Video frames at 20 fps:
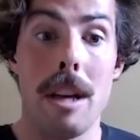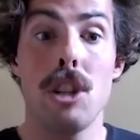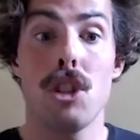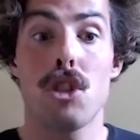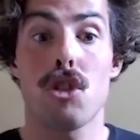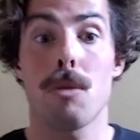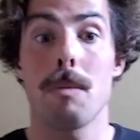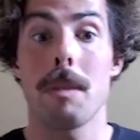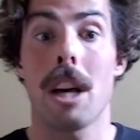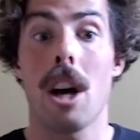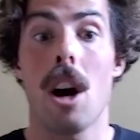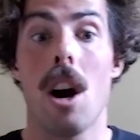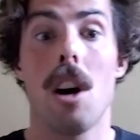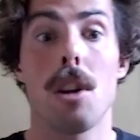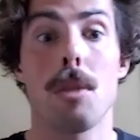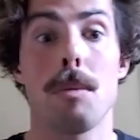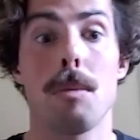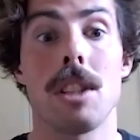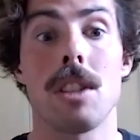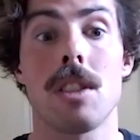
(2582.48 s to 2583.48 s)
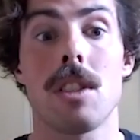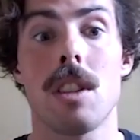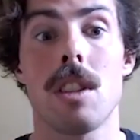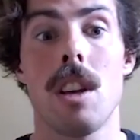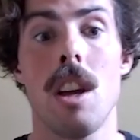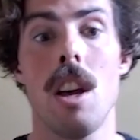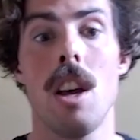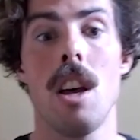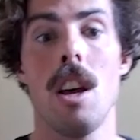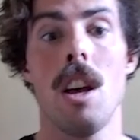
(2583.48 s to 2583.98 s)
for mainstream economists
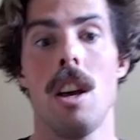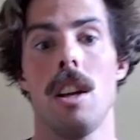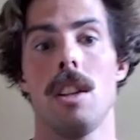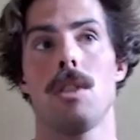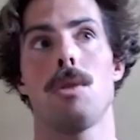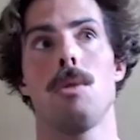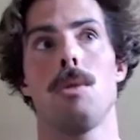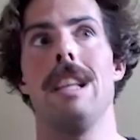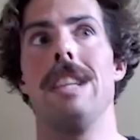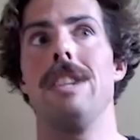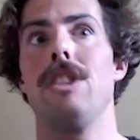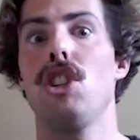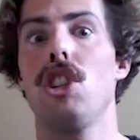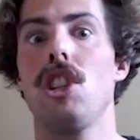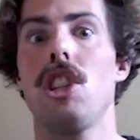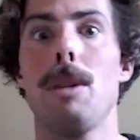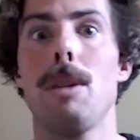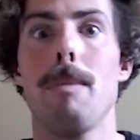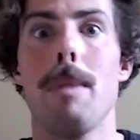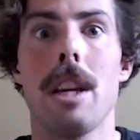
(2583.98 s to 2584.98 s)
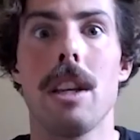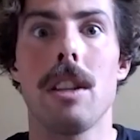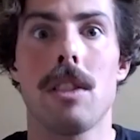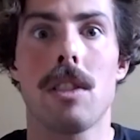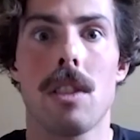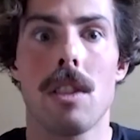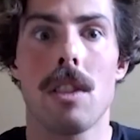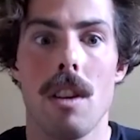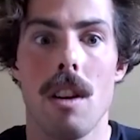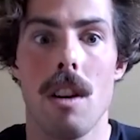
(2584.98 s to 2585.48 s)
to
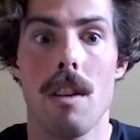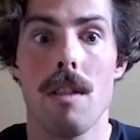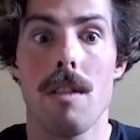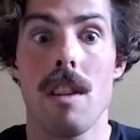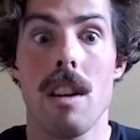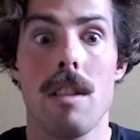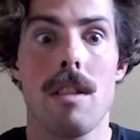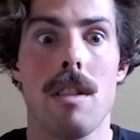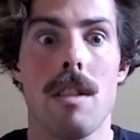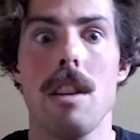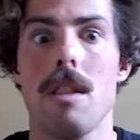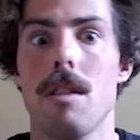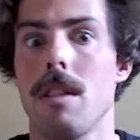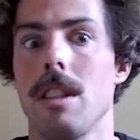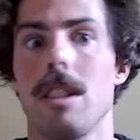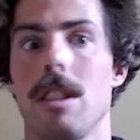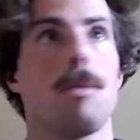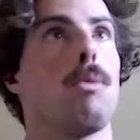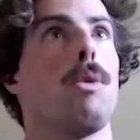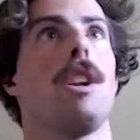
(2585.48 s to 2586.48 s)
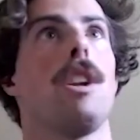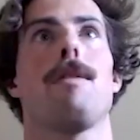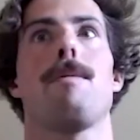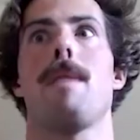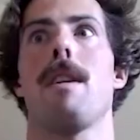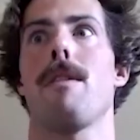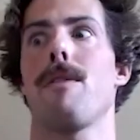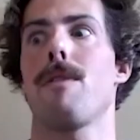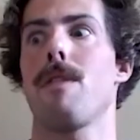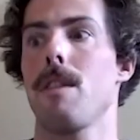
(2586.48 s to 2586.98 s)
legitimate uh, their theories. One of
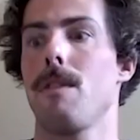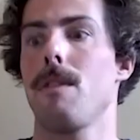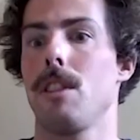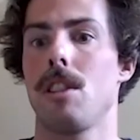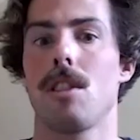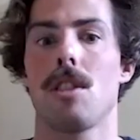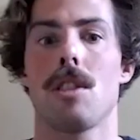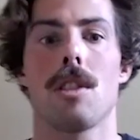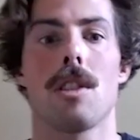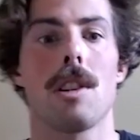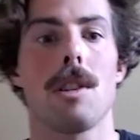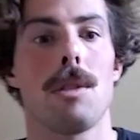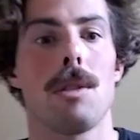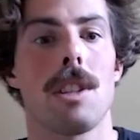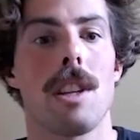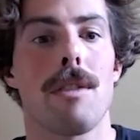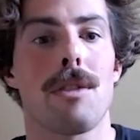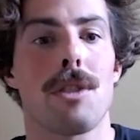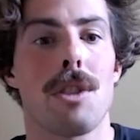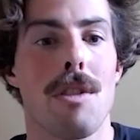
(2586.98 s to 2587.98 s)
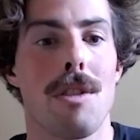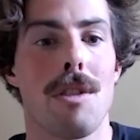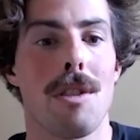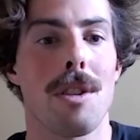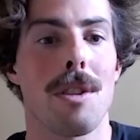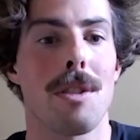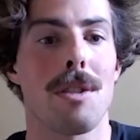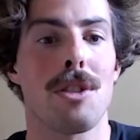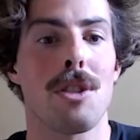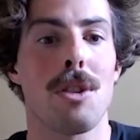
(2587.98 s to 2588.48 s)
my favorite story was after
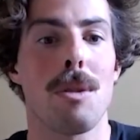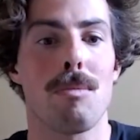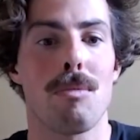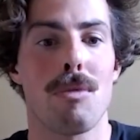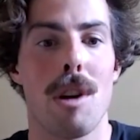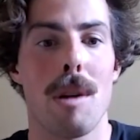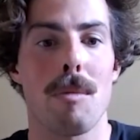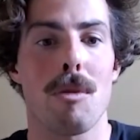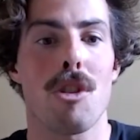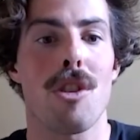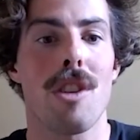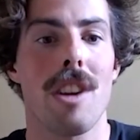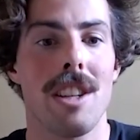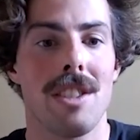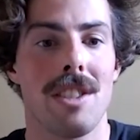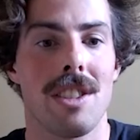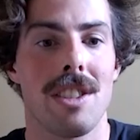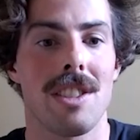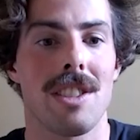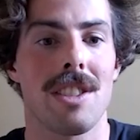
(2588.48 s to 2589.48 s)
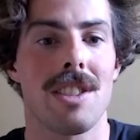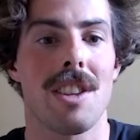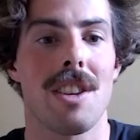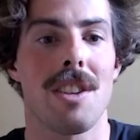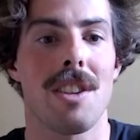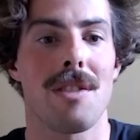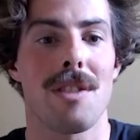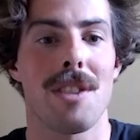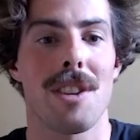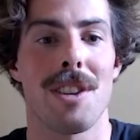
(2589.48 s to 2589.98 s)
the subprime crisis
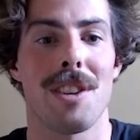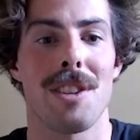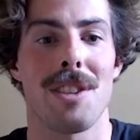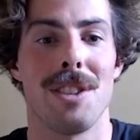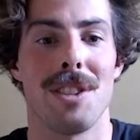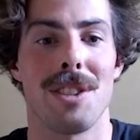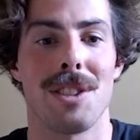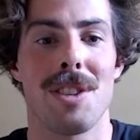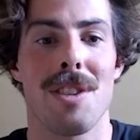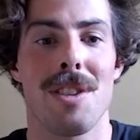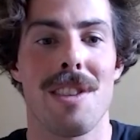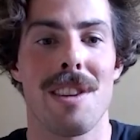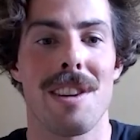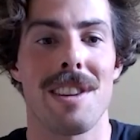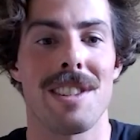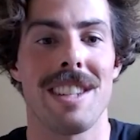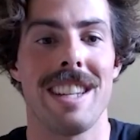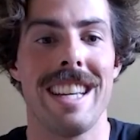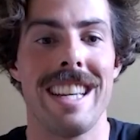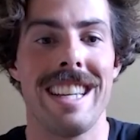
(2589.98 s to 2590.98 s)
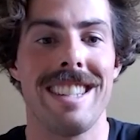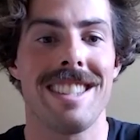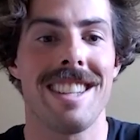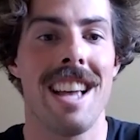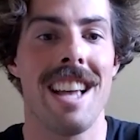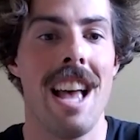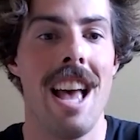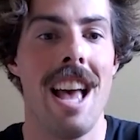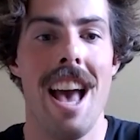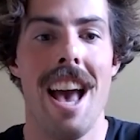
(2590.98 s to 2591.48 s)
of uh, you know 2008,
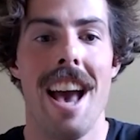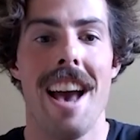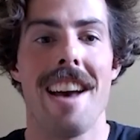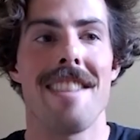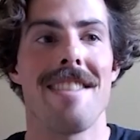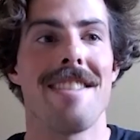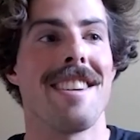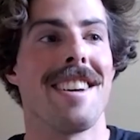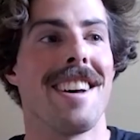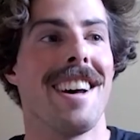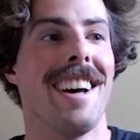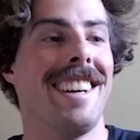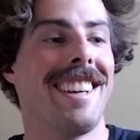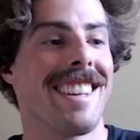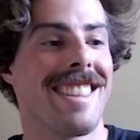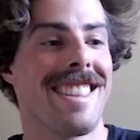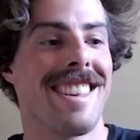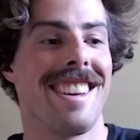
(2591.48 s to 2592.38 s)
and the,